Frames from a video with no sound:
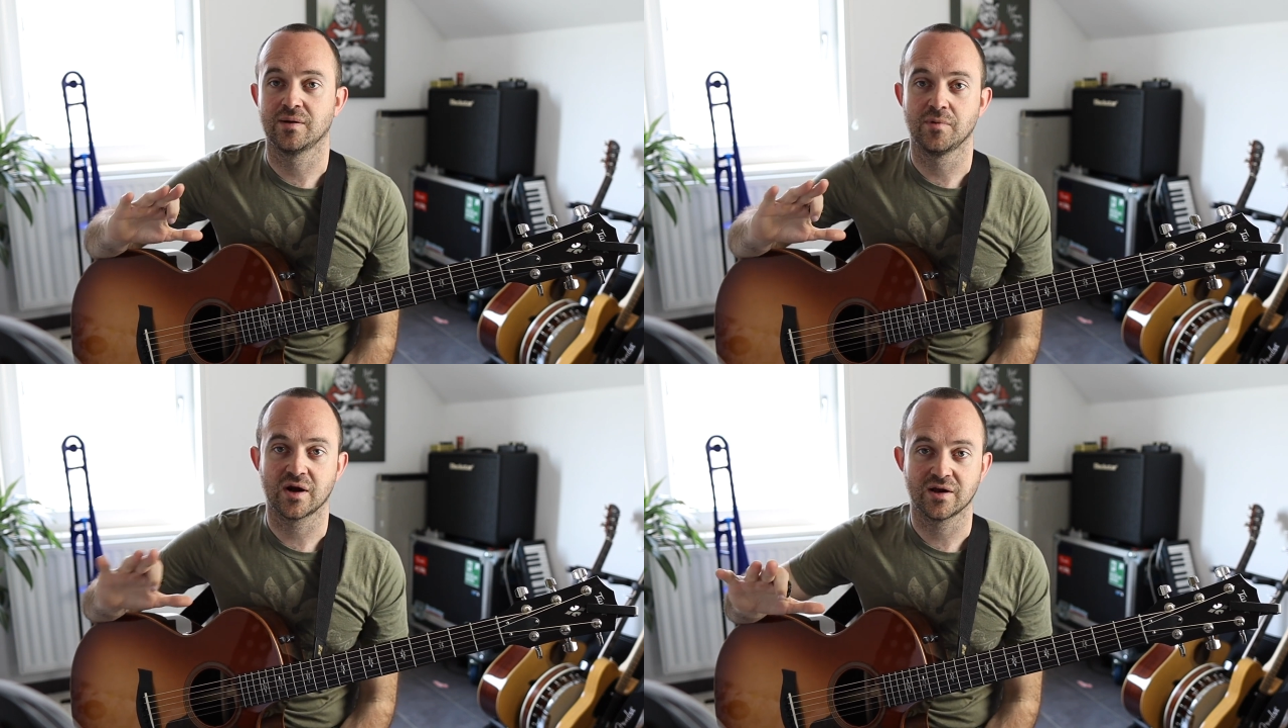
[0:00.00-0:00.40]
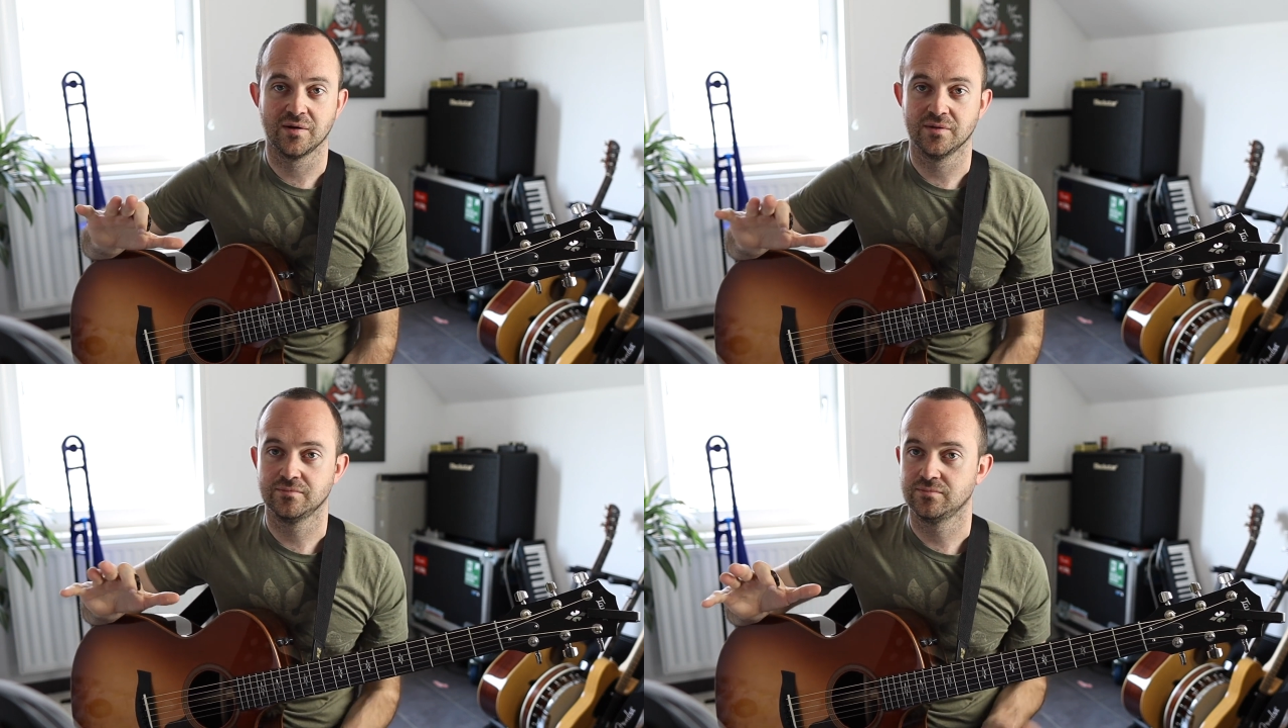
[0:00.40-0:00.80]
I'm not going
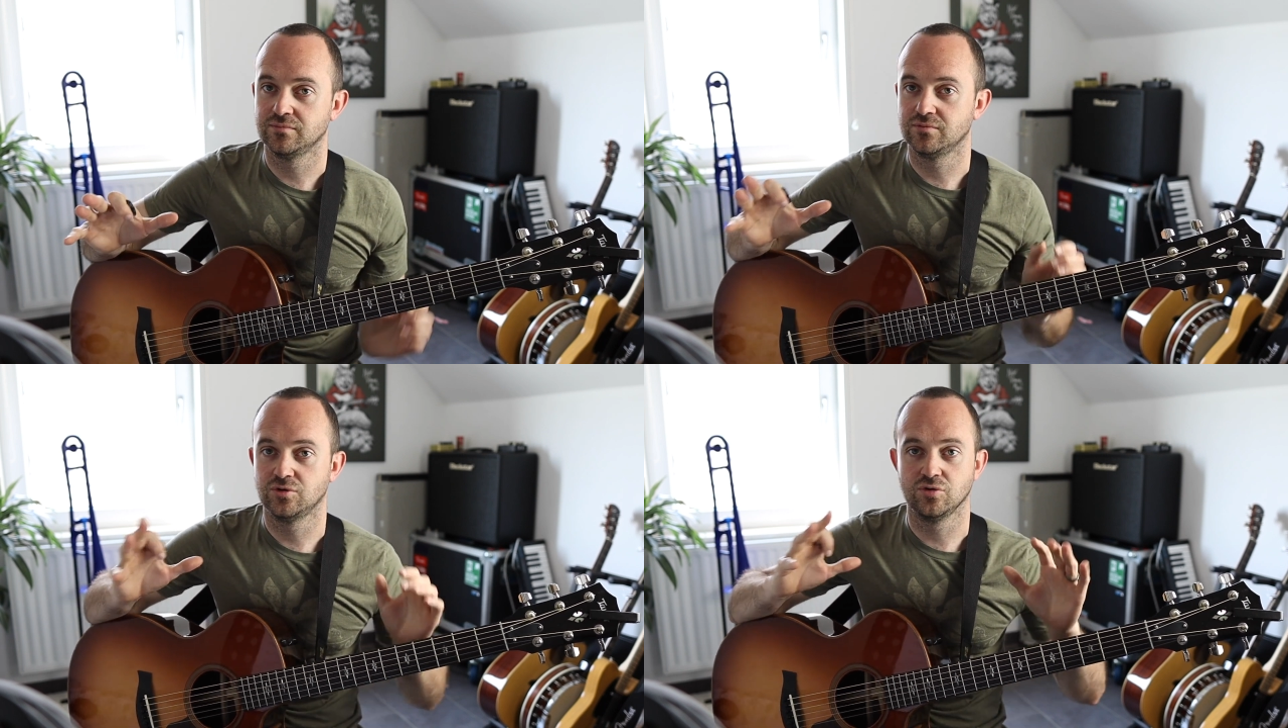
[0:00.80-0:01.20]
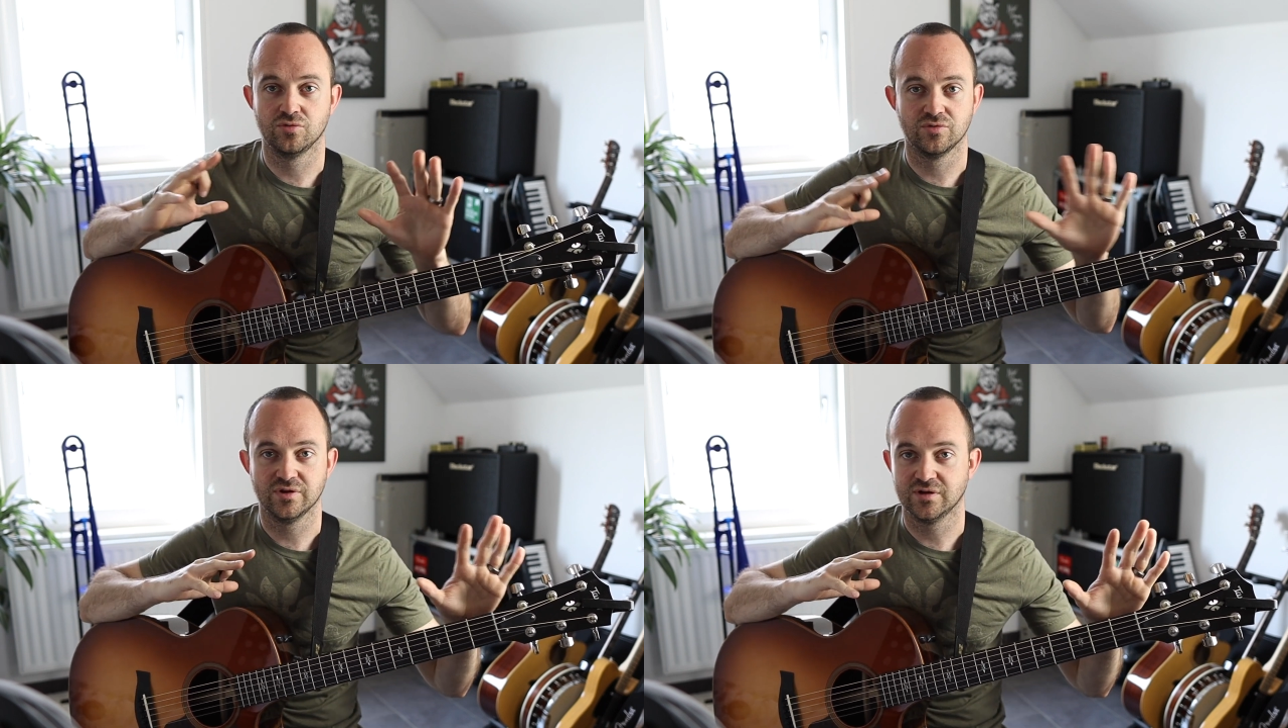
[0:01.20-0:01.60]
to
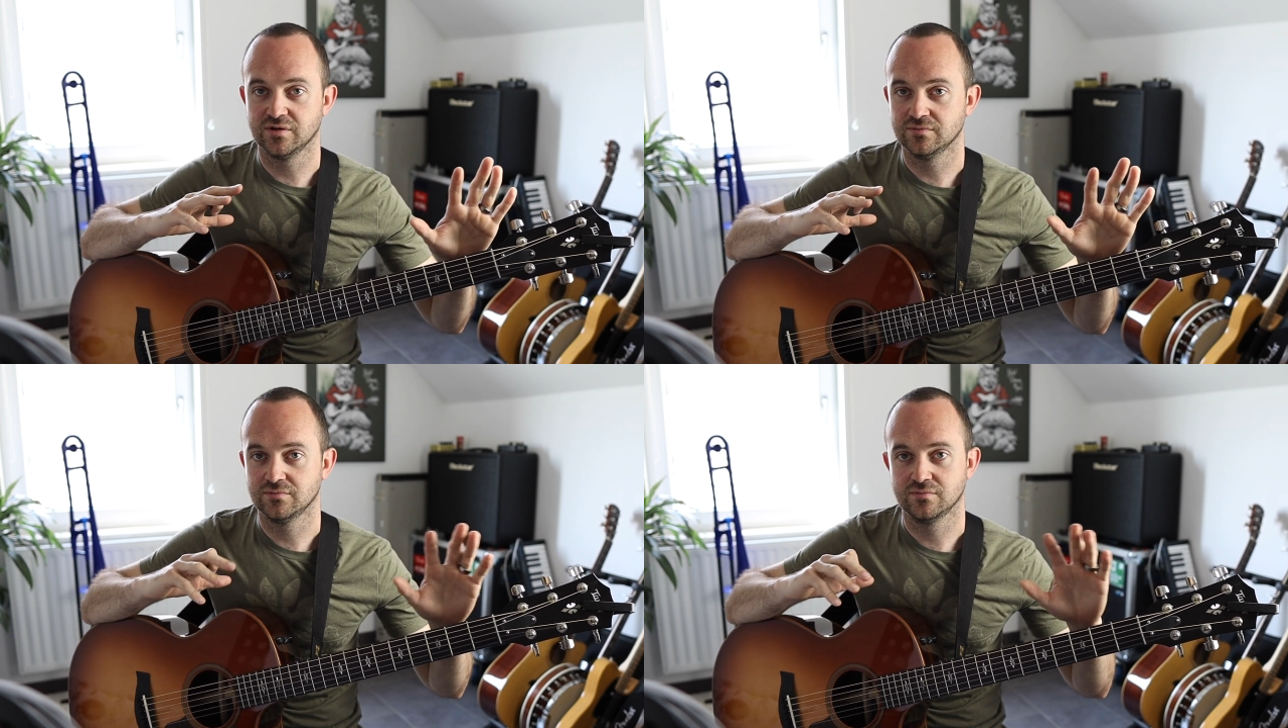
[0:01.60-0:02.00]
do the